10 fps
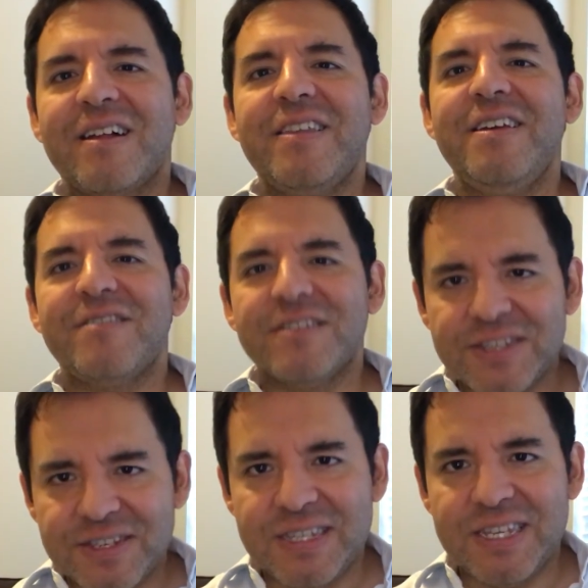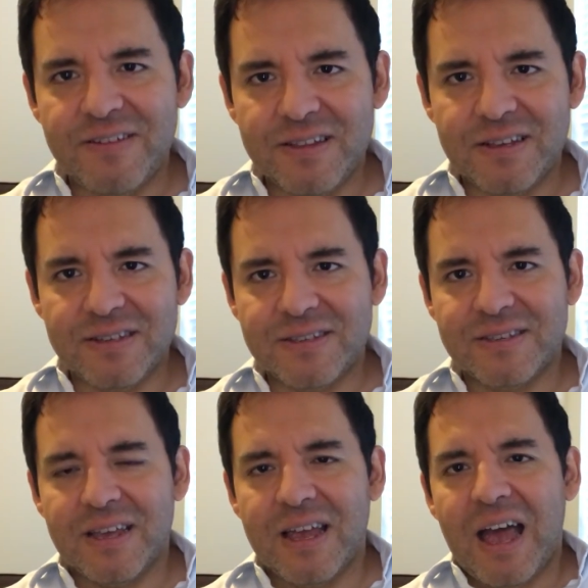clear the
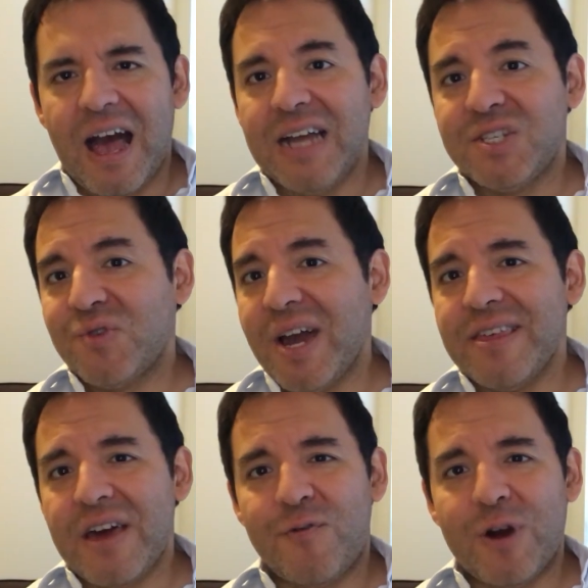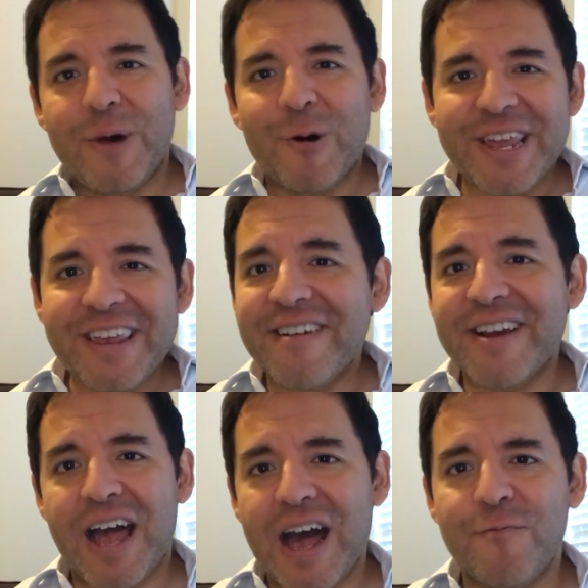sensitivities. I tried that for about 1.5
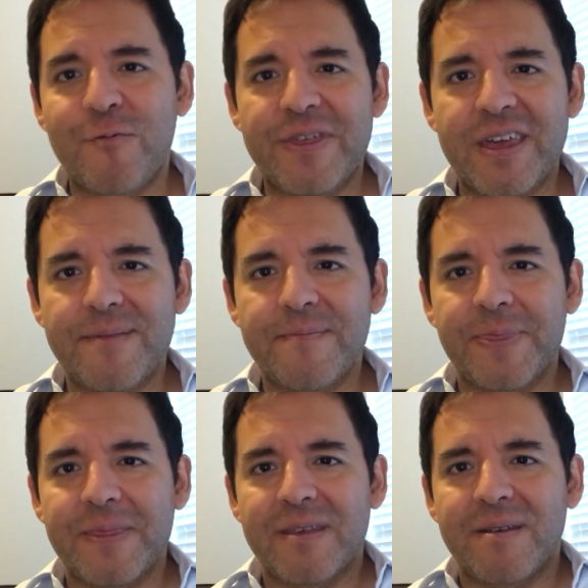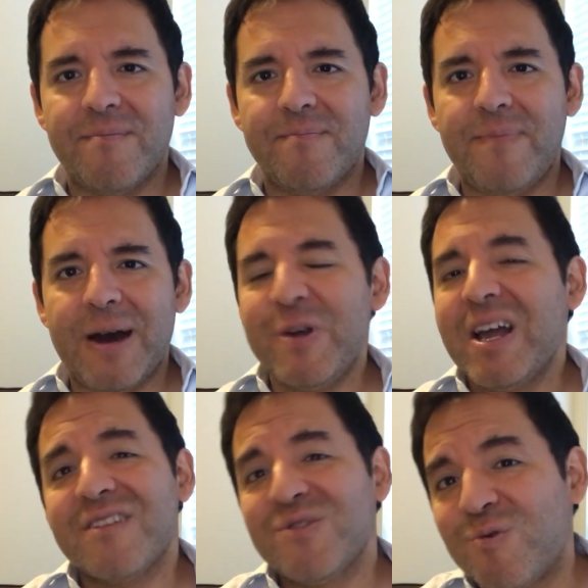years with him, but we
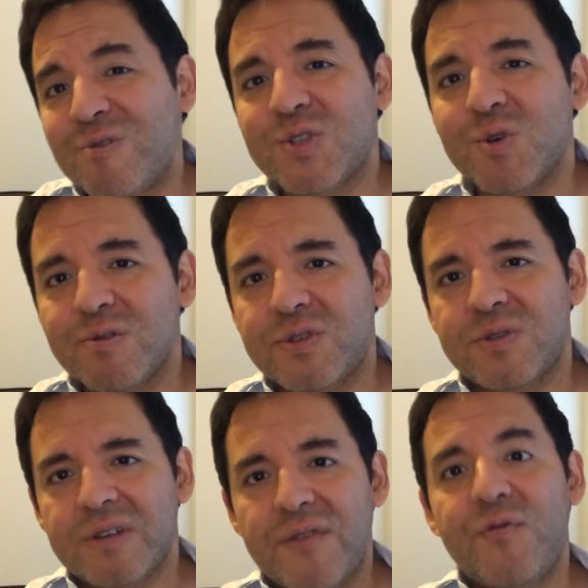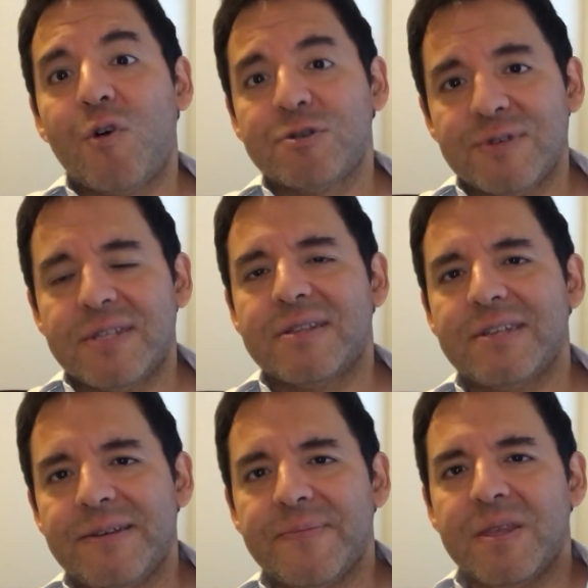got no results,
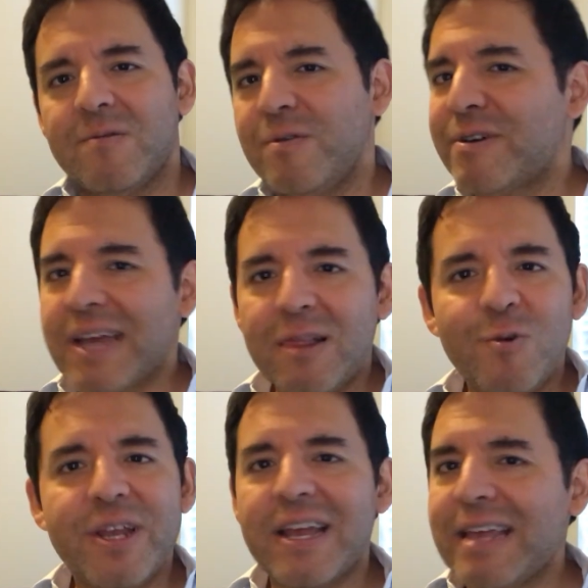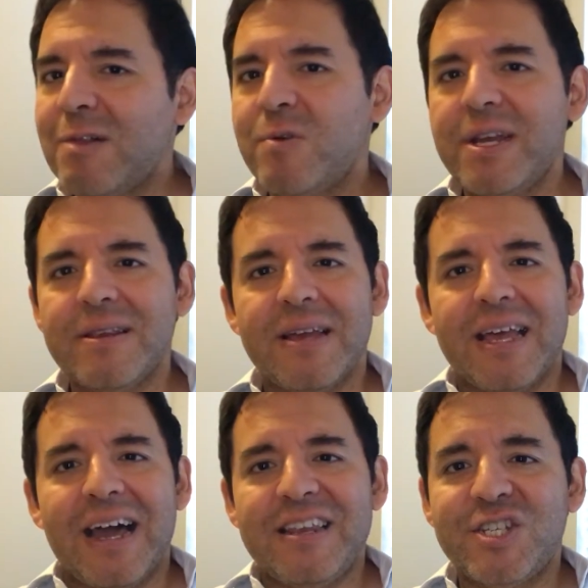unfortunately. We were diluting and diluting,
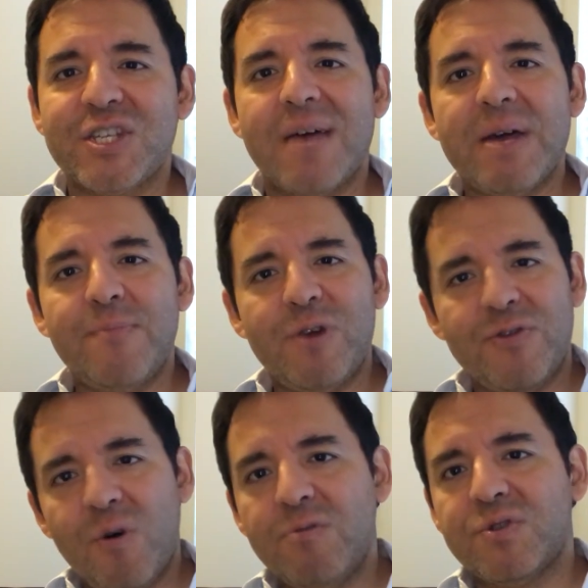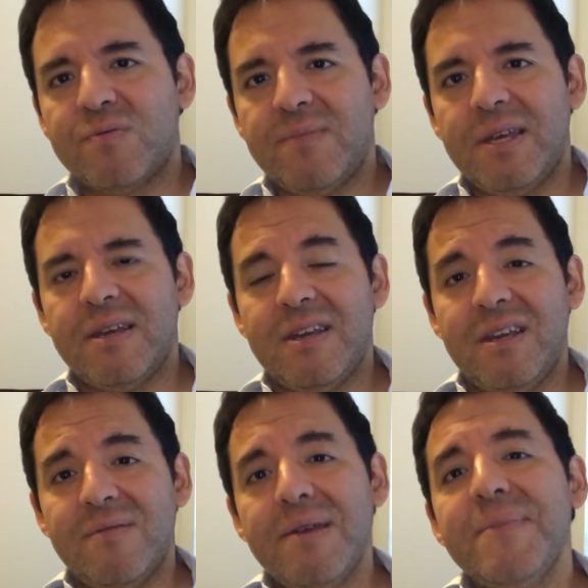and each time I put a dose on me,
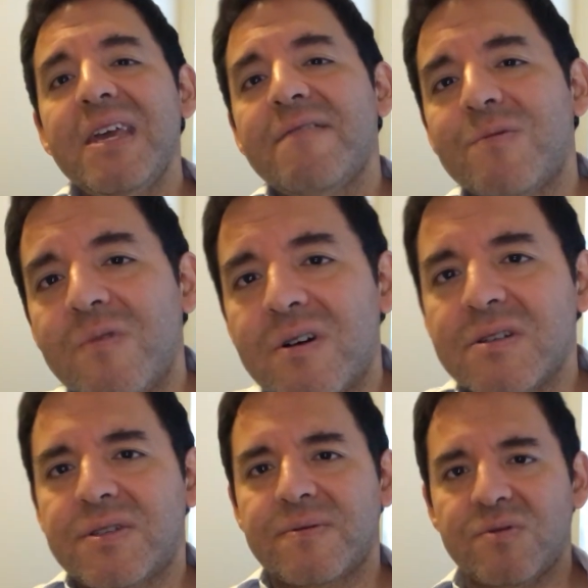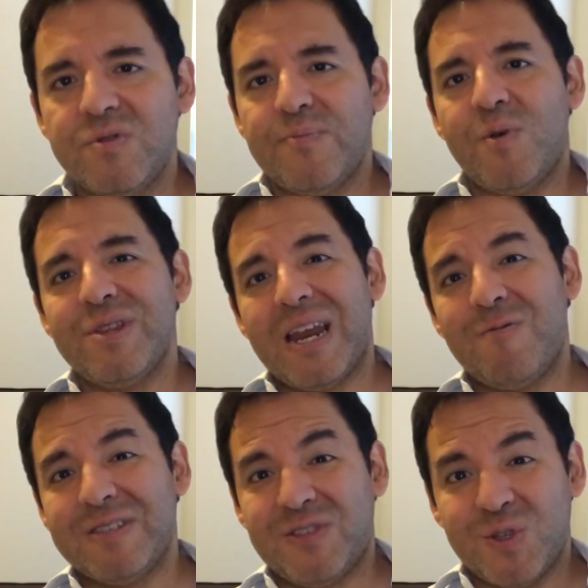it made me even worse, to the point that
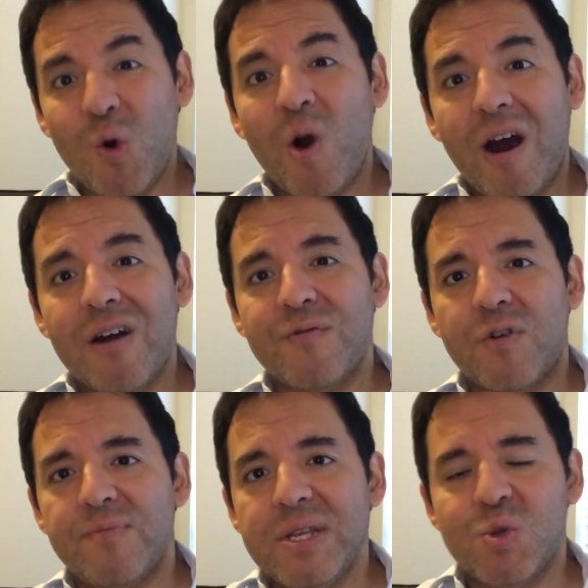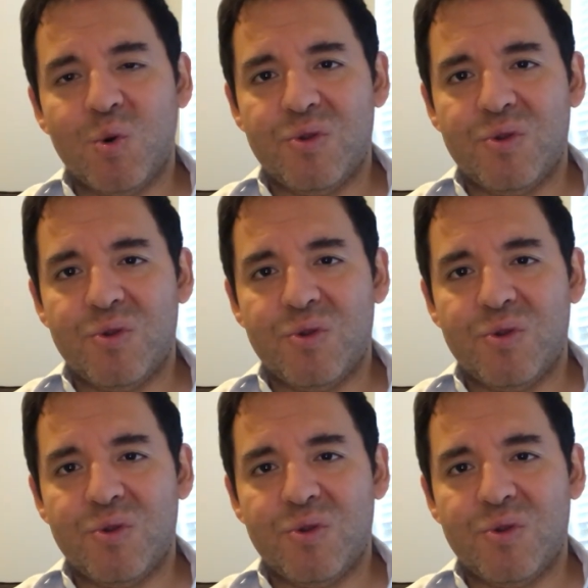it was so hard for me to